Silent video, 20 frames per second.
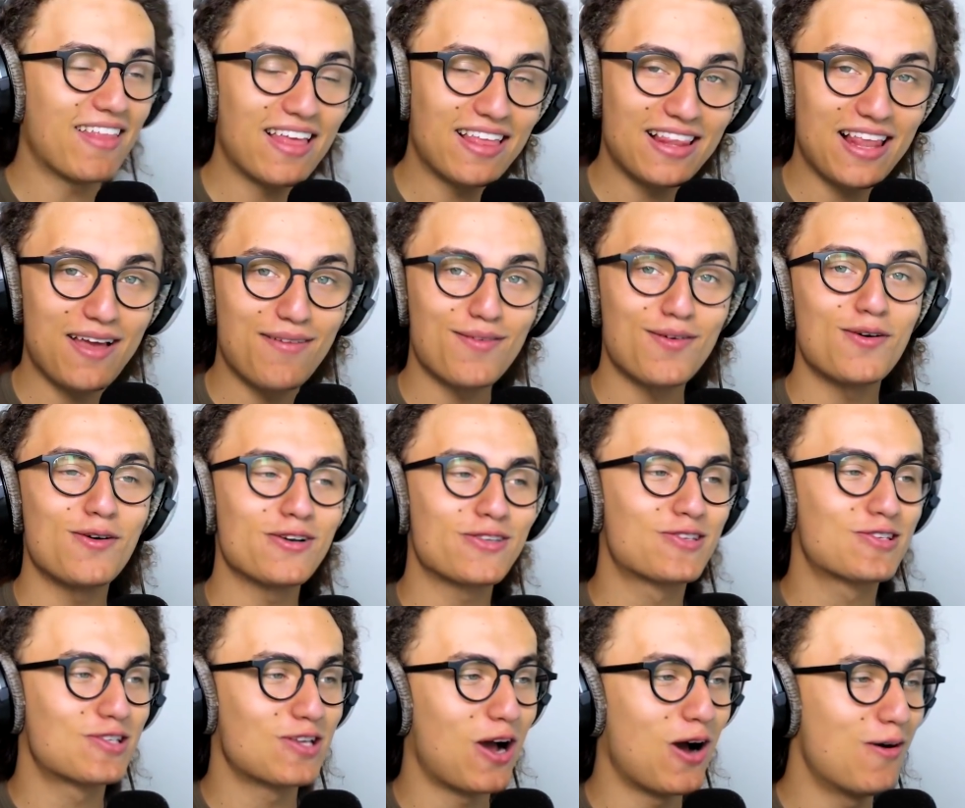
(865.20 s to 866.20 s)
that level was
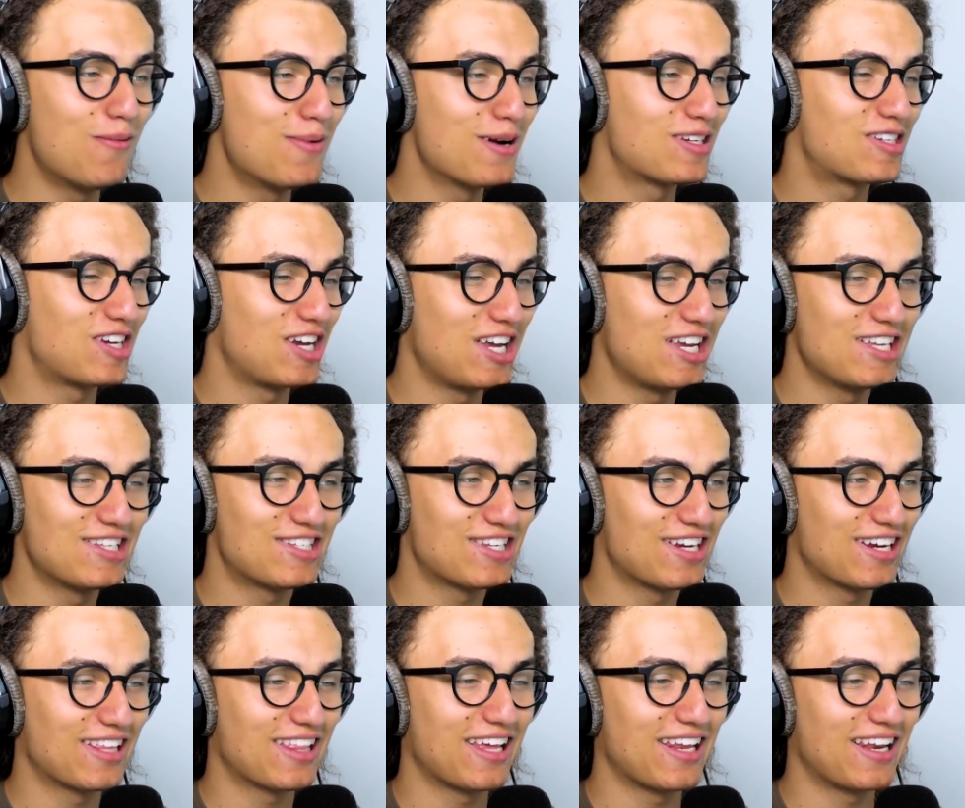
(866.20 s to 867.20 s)
so much
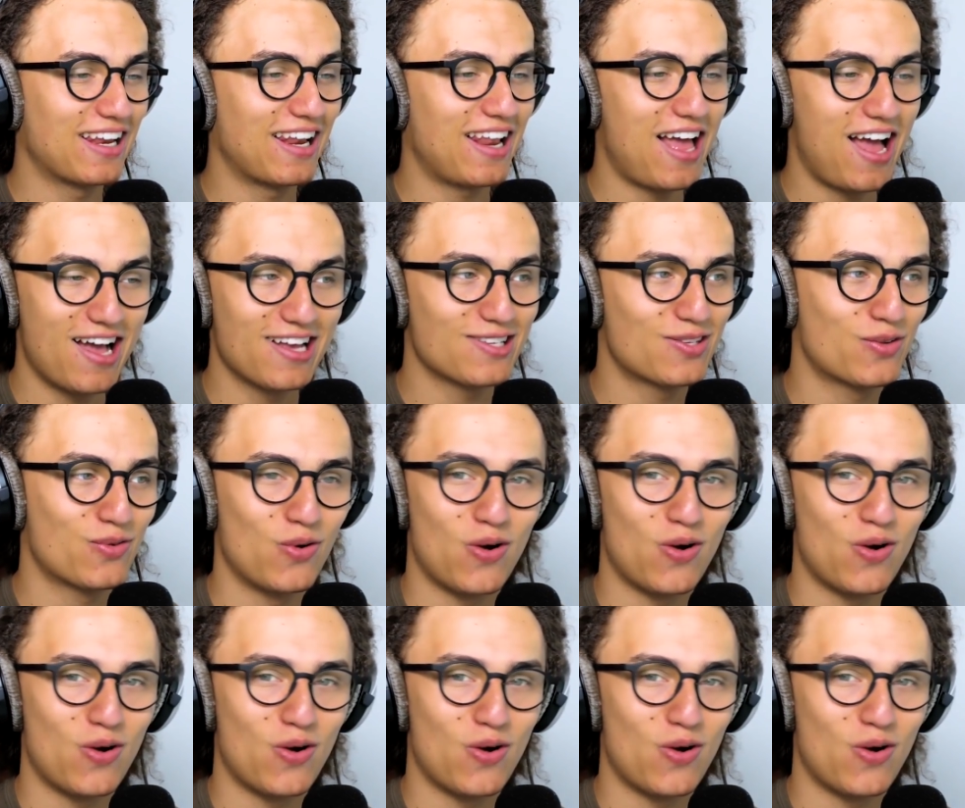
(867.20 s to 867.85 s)
easier than the last